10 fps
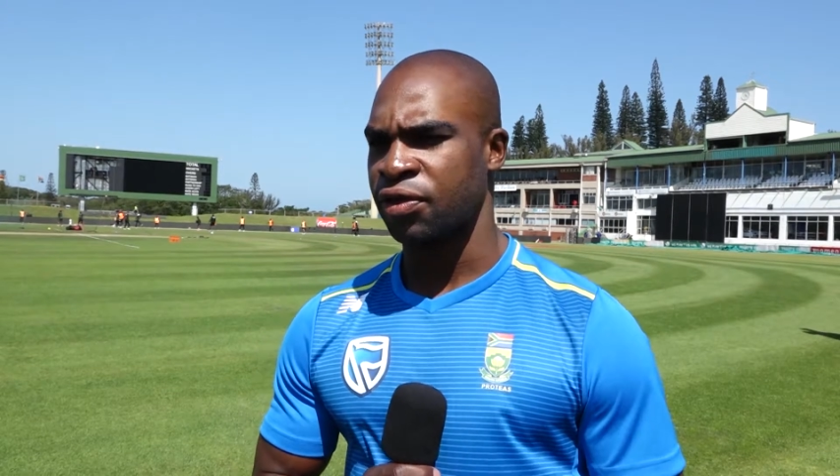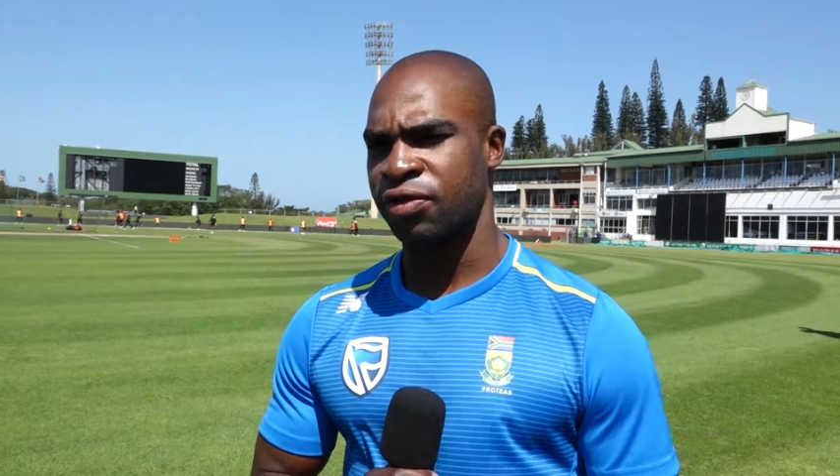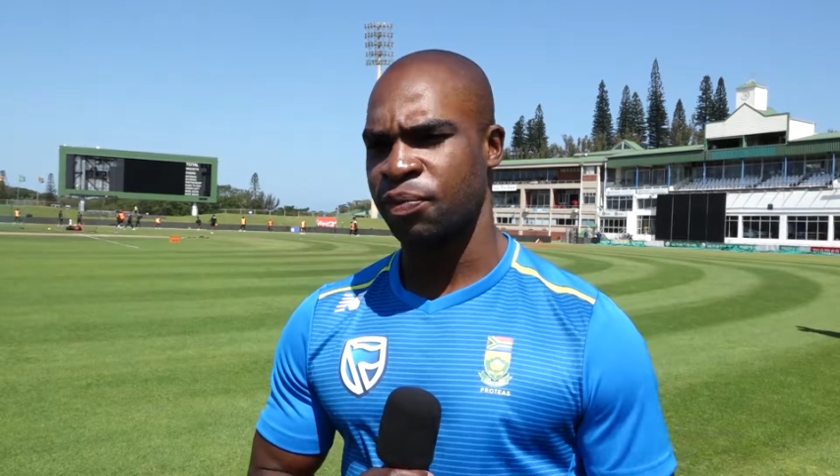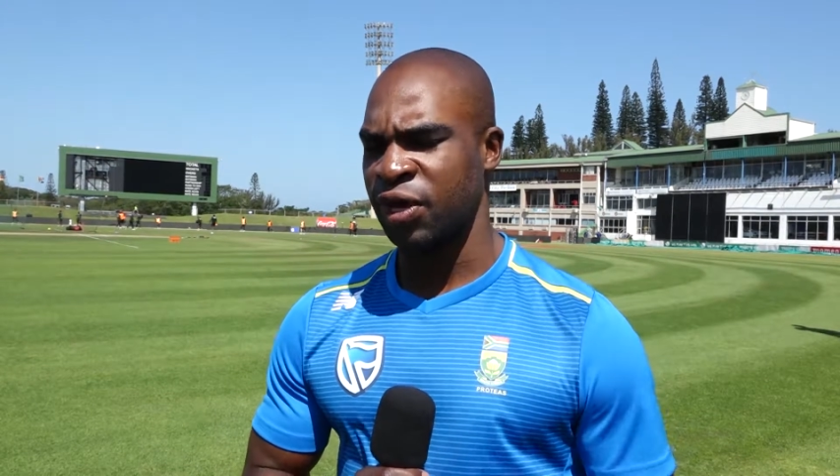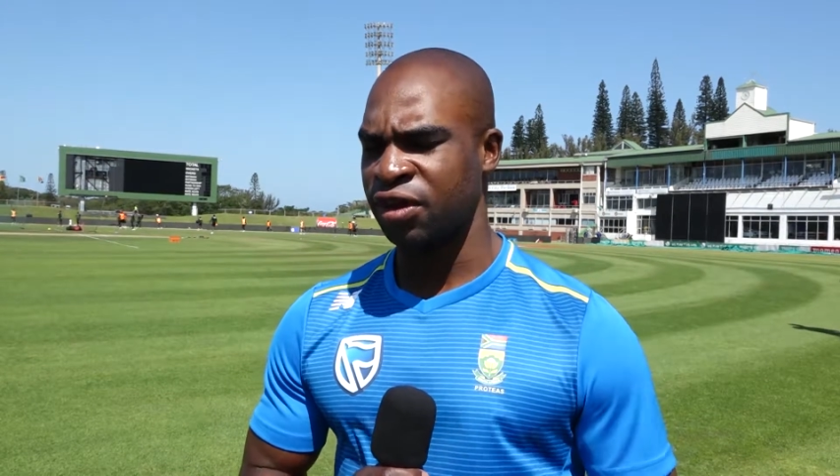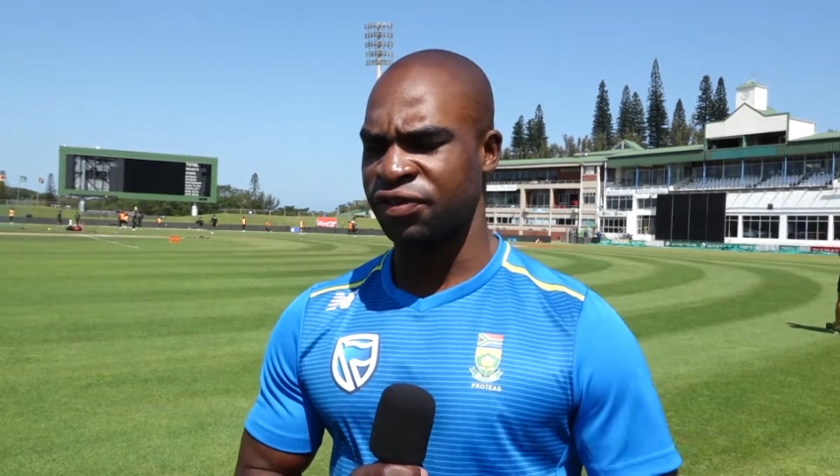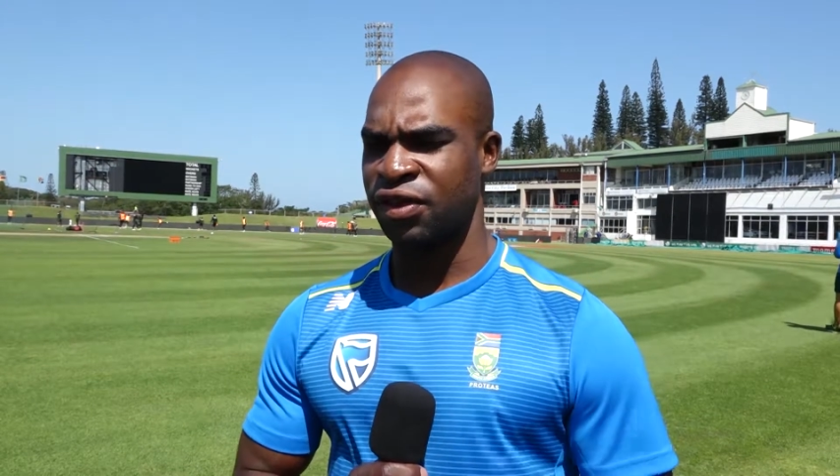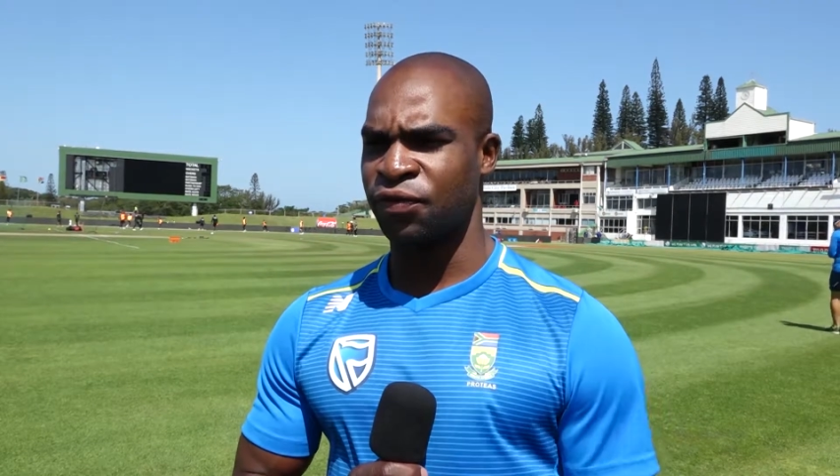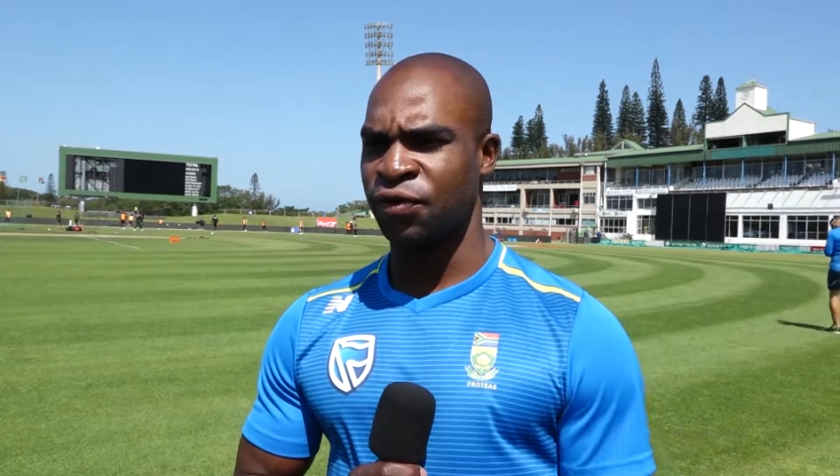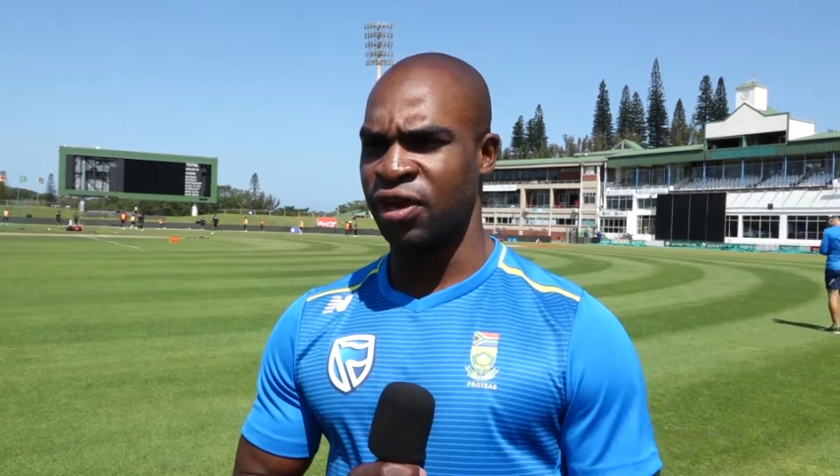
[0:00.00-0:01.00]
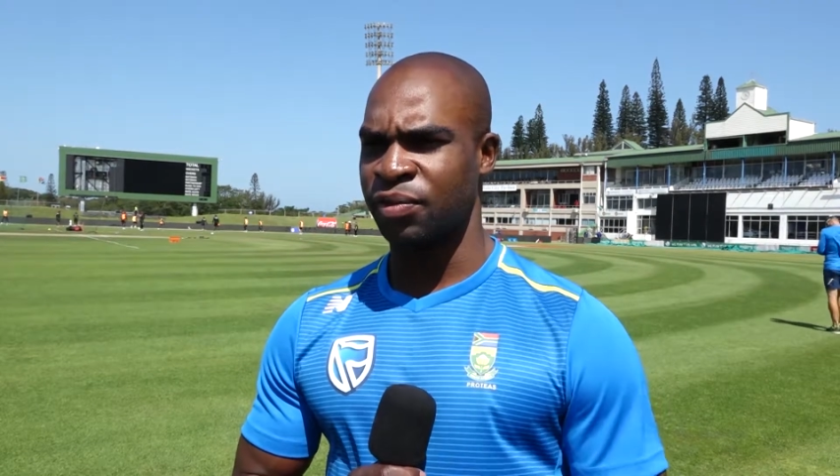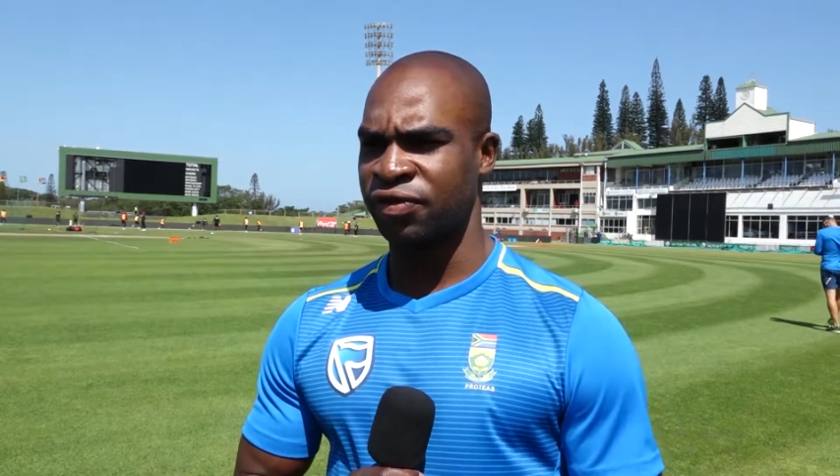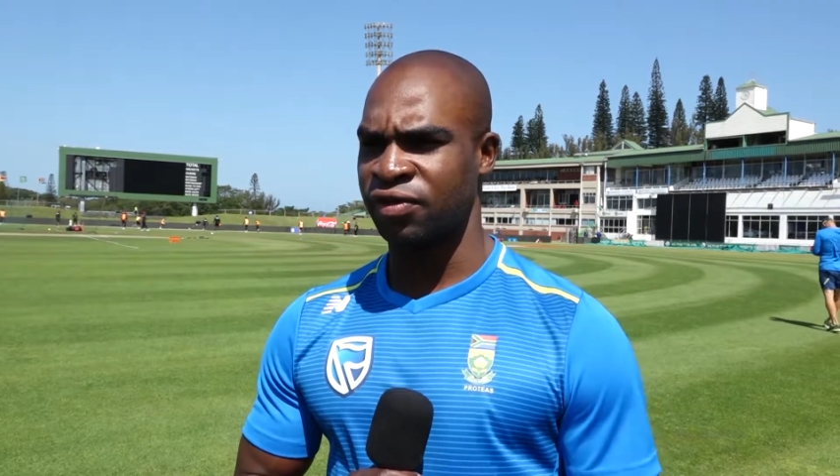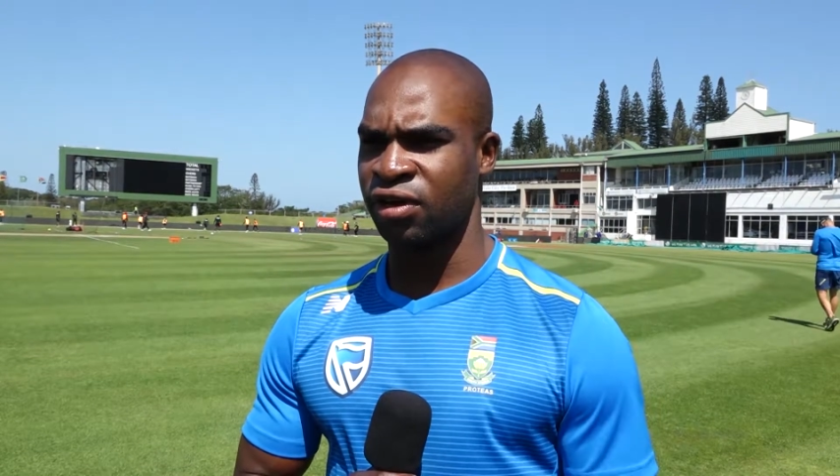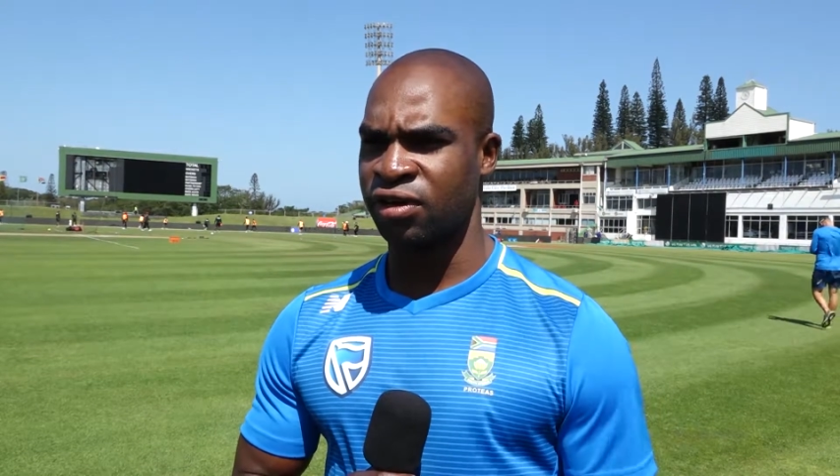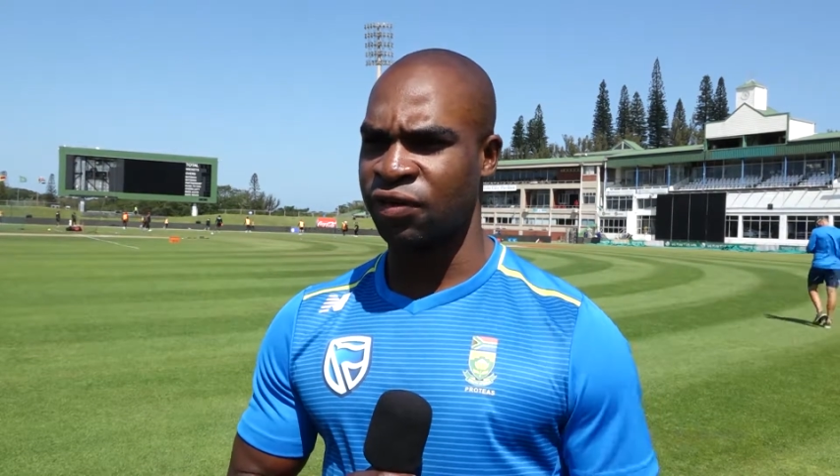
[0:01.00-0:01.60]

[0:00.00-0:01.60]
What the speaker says: The biggest thing for them is, you know,